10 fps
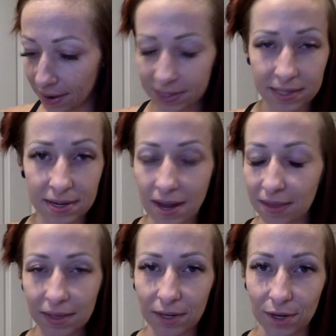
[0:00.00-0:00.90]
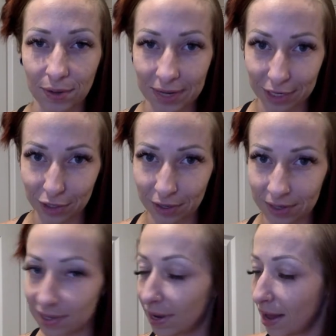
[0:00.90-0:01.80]
Has nothing to do with
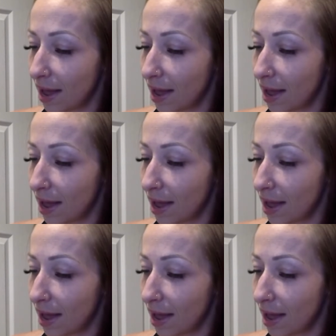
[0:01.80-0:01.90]
dentures,